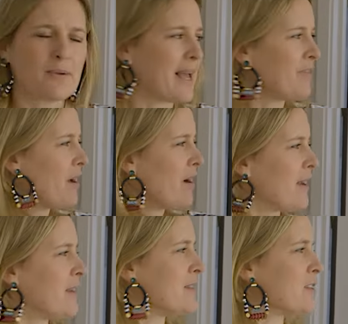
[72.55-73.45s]
and has the
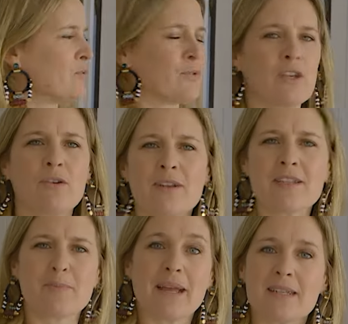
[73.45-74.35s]
island and all the
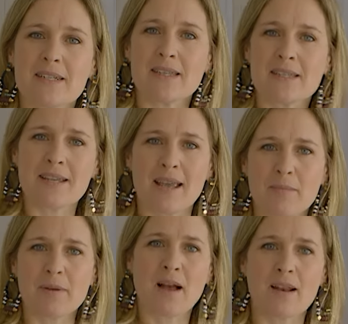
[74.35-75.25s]
units painted in the
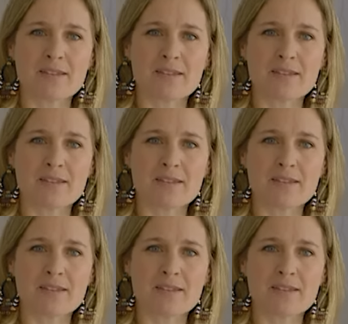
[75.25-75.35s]
same colour.